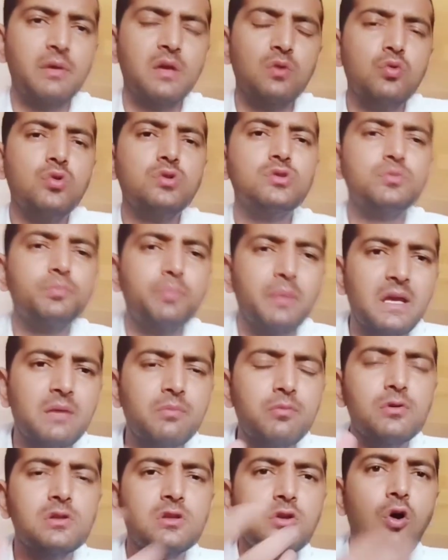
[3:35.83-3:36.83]
Wo jo
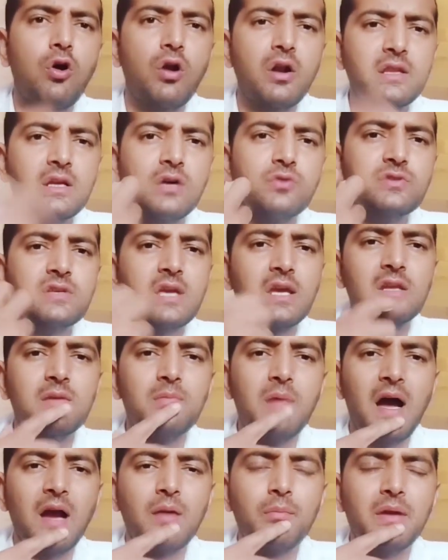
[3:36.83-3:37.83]
painful thought tha uske
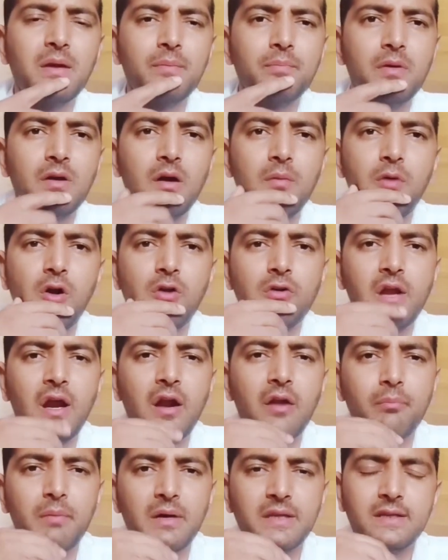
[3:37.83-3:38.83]
dimag mein about her
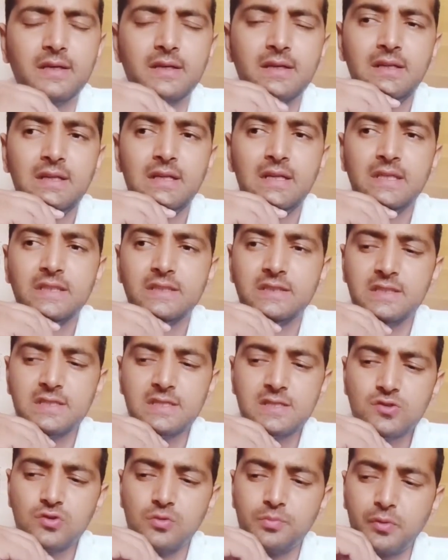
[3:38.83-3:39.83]
mother,
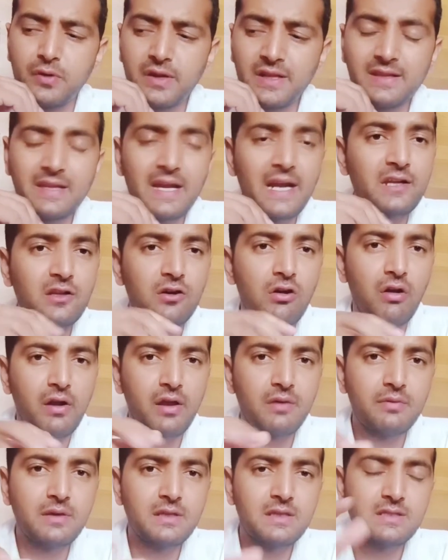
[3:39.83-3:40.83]
just to putting that thought
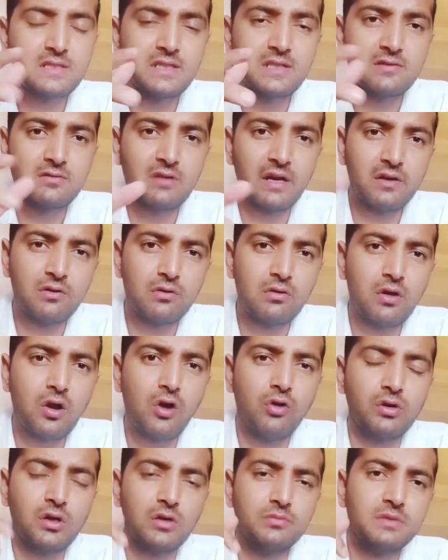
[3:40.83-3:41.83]
away, she tried to look
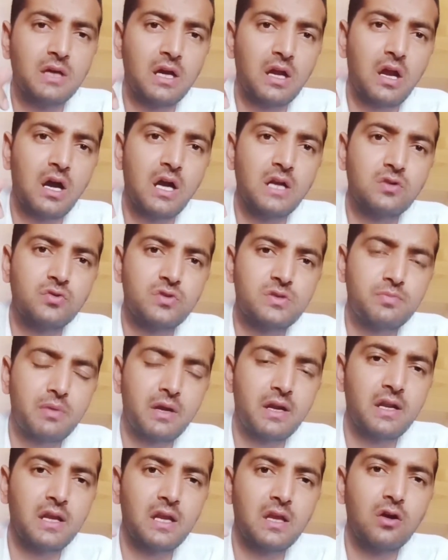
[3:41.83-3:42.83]
out of the car to
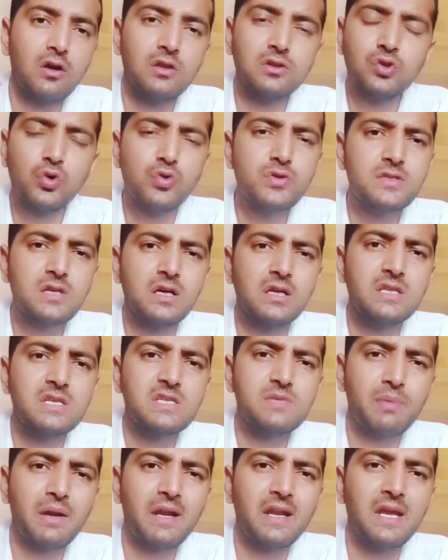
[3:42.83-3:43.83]
sprinting, all those are the
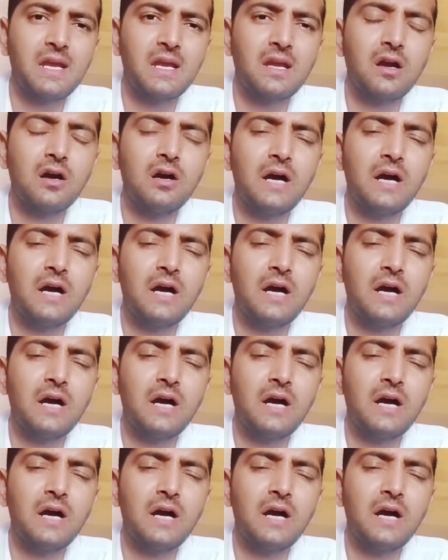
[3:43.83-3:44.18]
sprinting.